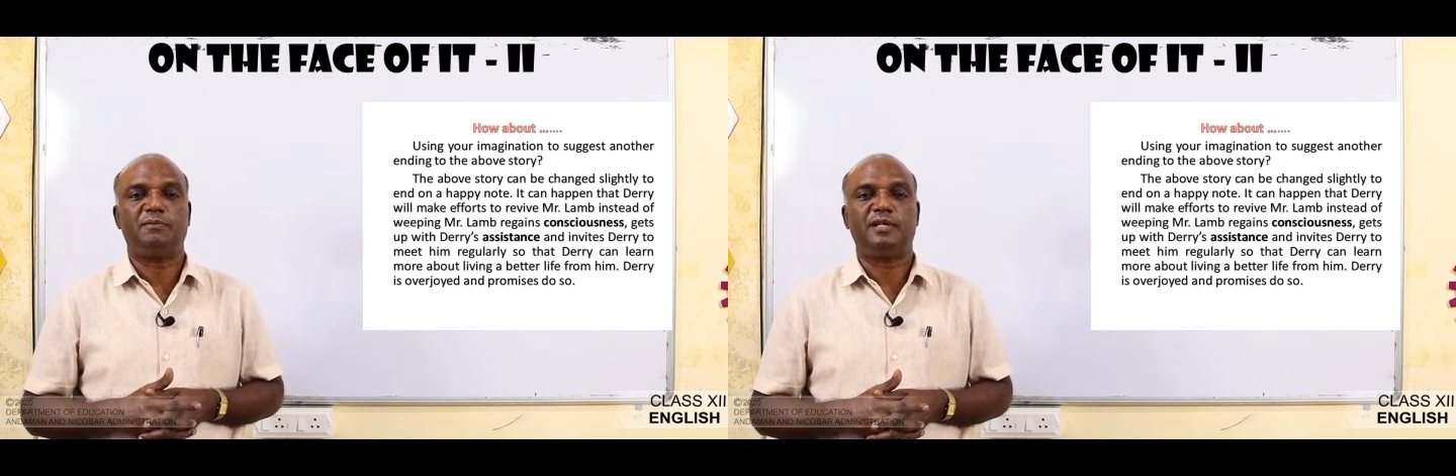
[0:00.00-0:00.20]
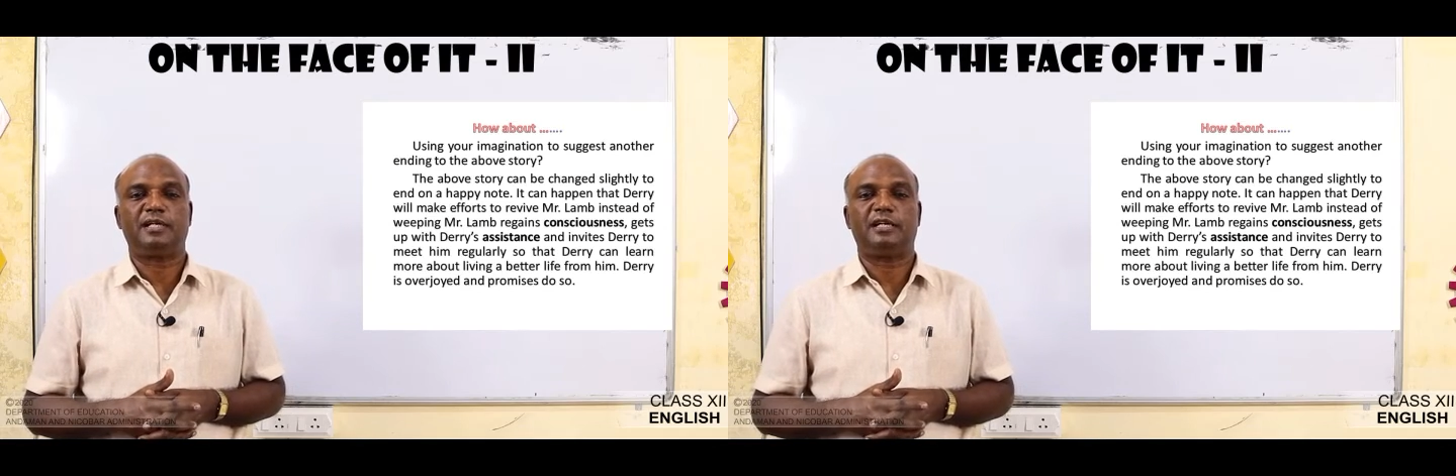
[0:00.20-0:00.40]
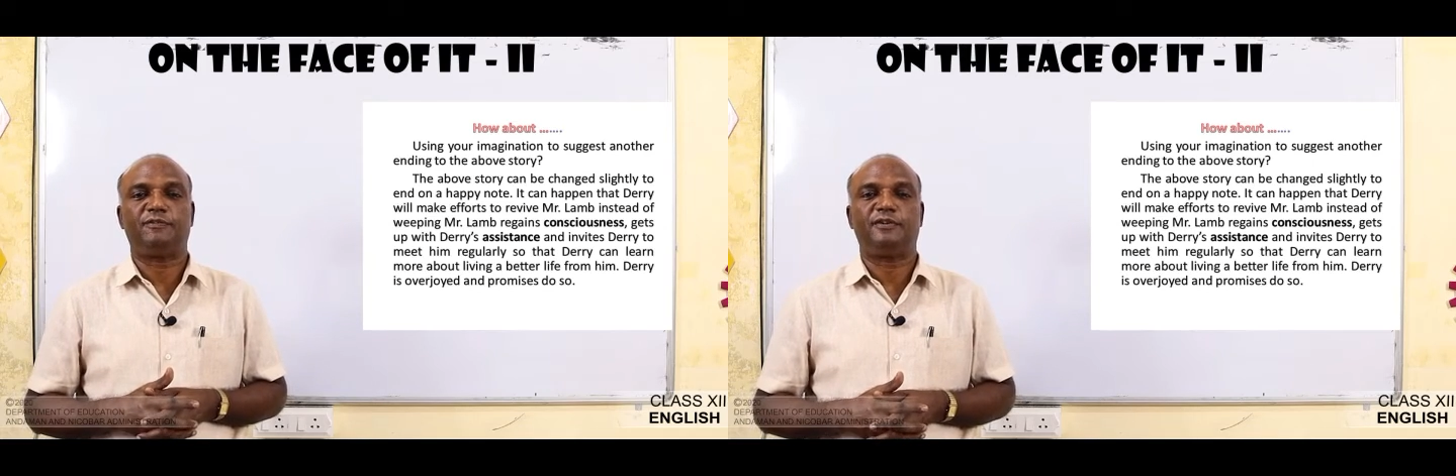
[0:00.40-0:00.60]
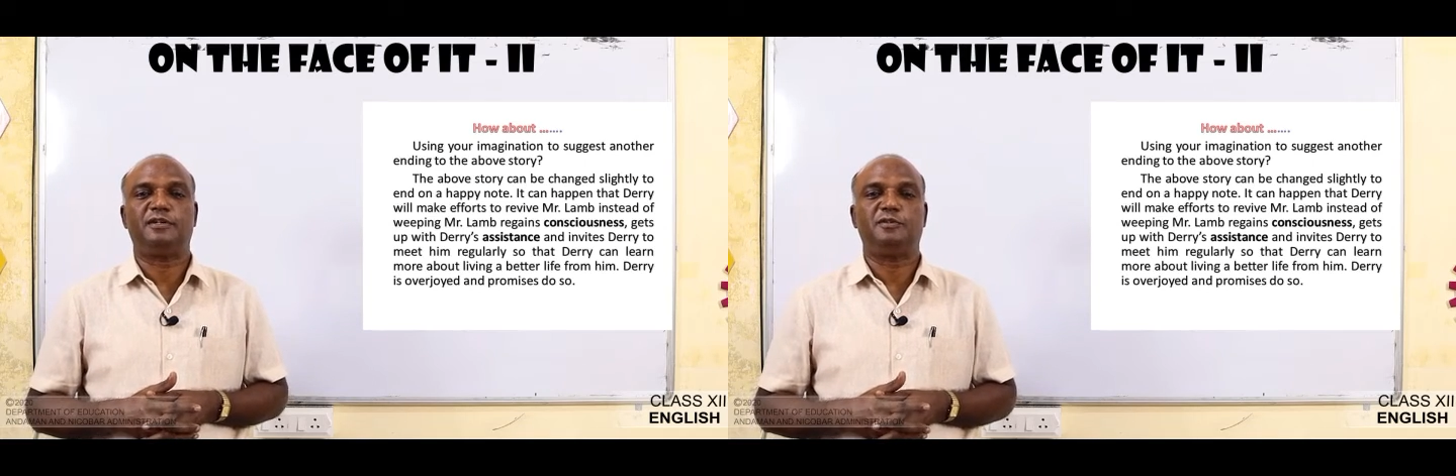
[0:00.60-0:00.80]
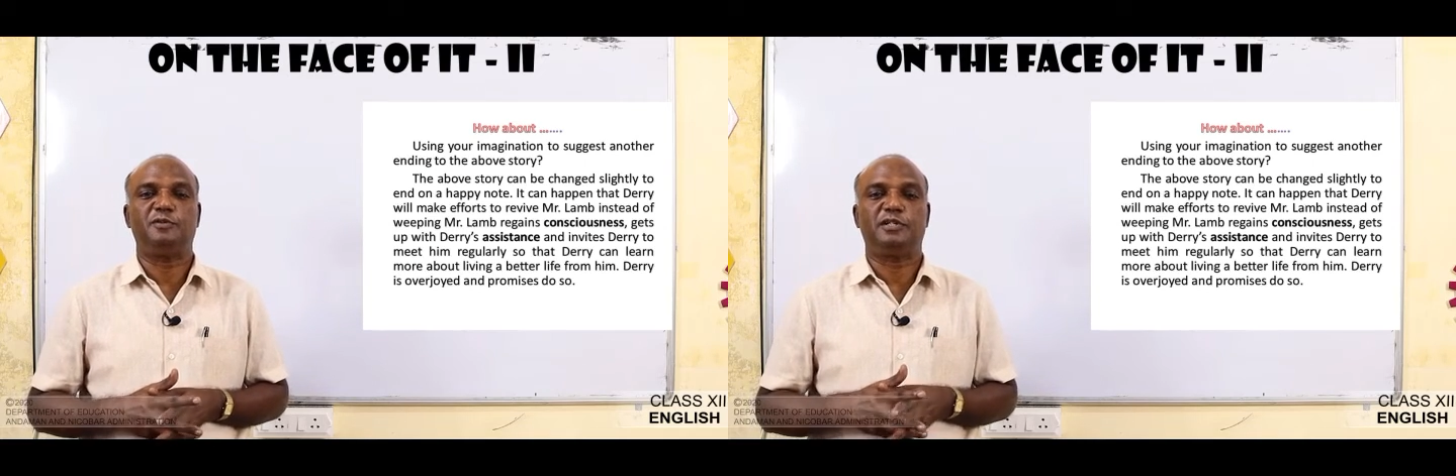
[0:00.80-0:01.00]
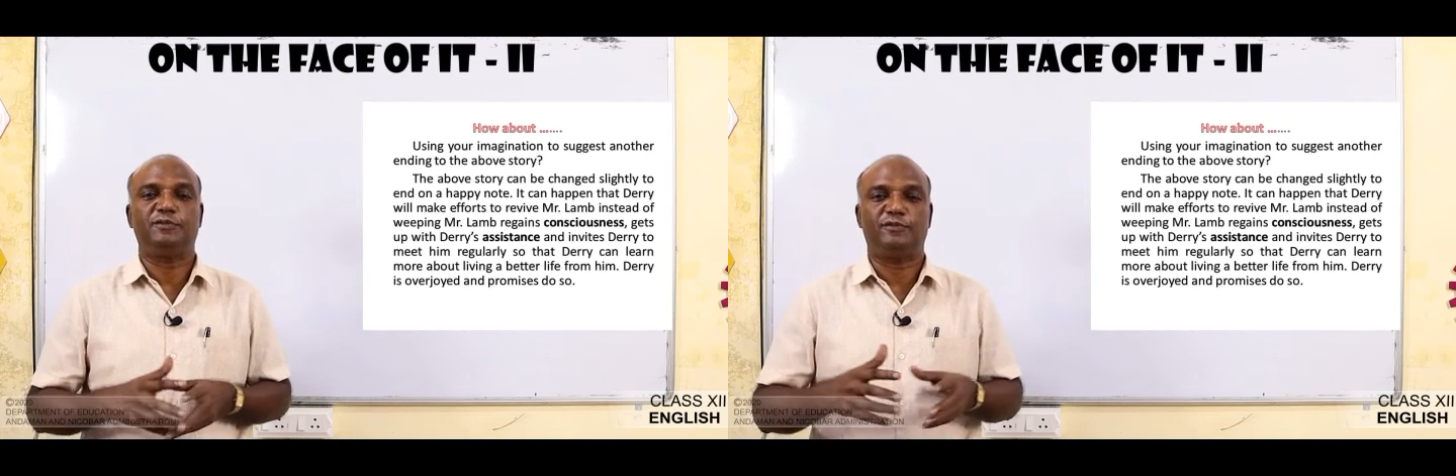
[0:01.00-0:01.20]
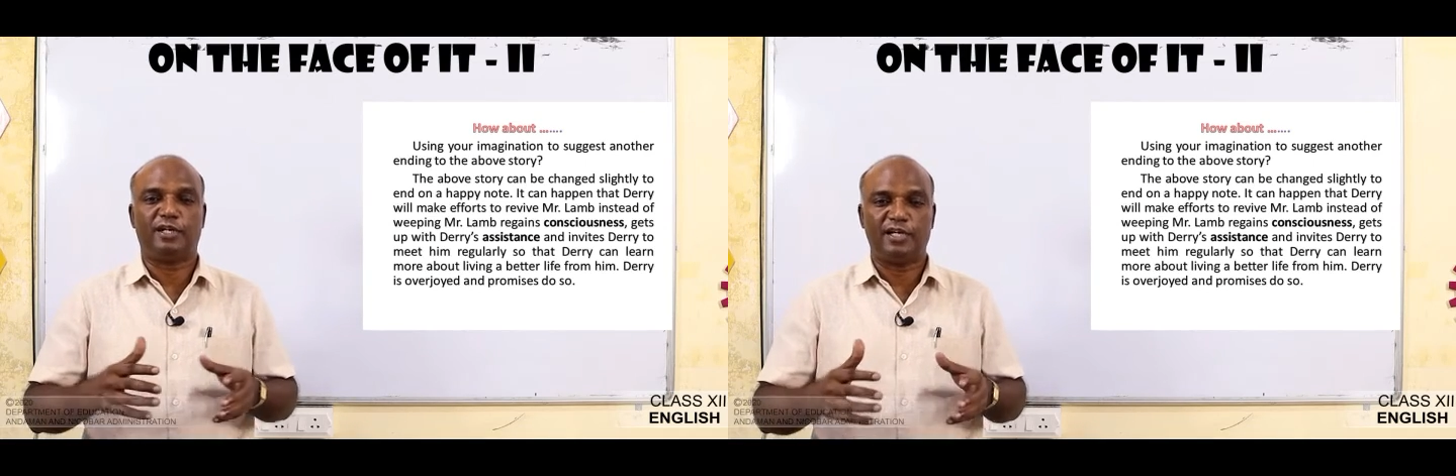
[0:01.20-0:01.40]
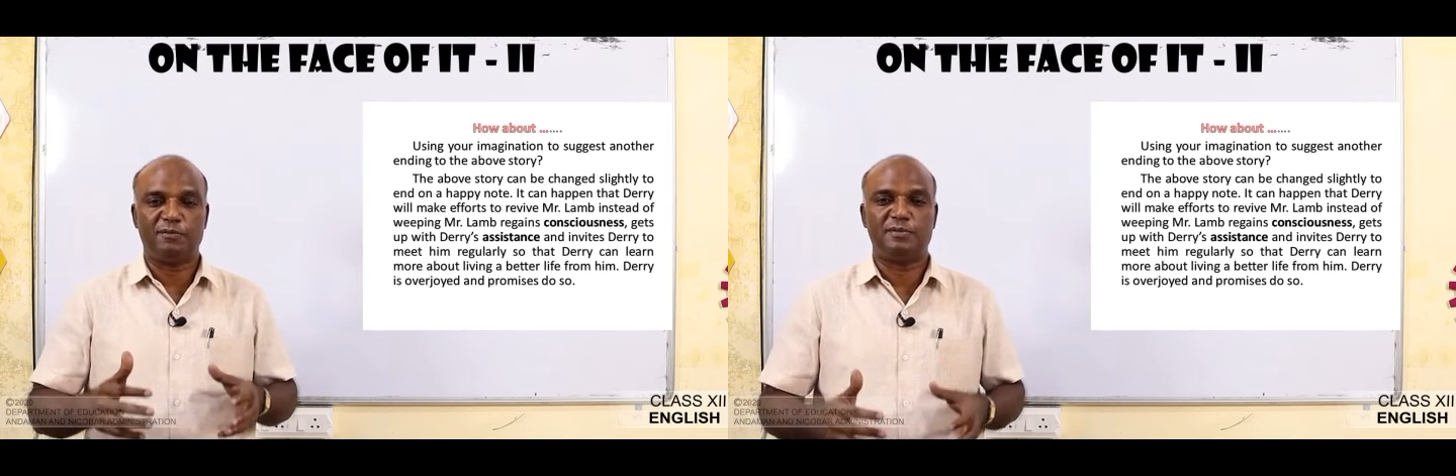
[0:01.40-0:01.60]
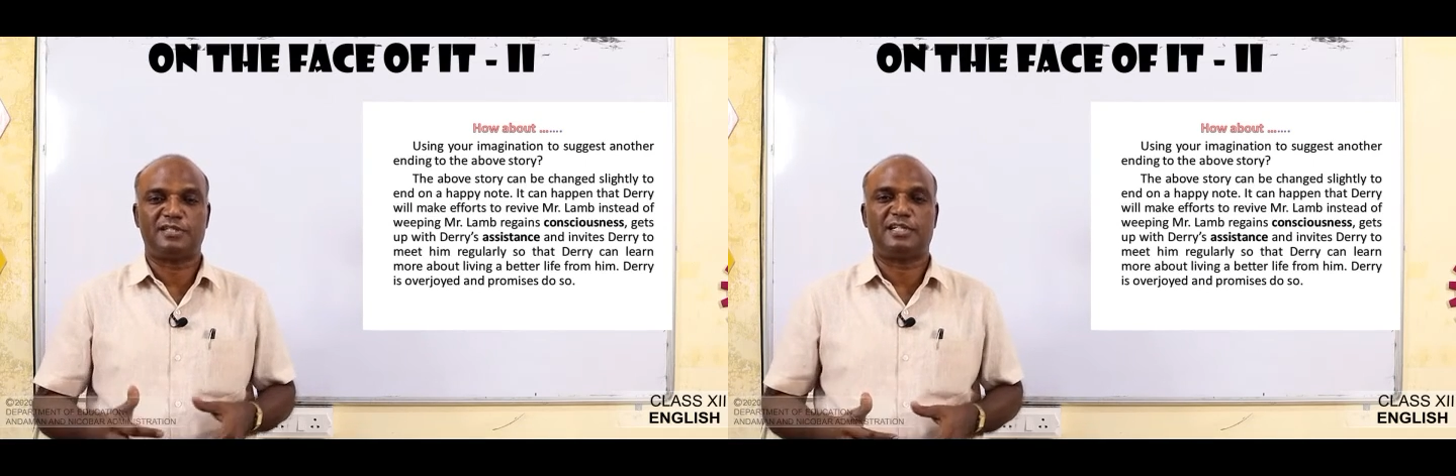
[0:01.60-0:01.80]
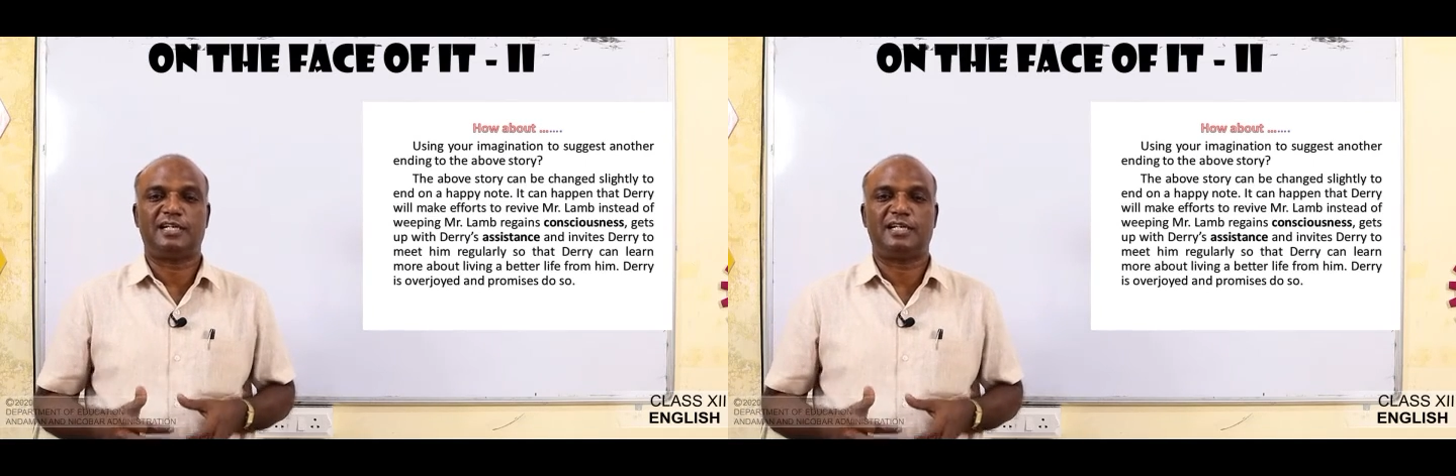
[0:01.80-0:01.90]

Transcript: make effort to revive Mr.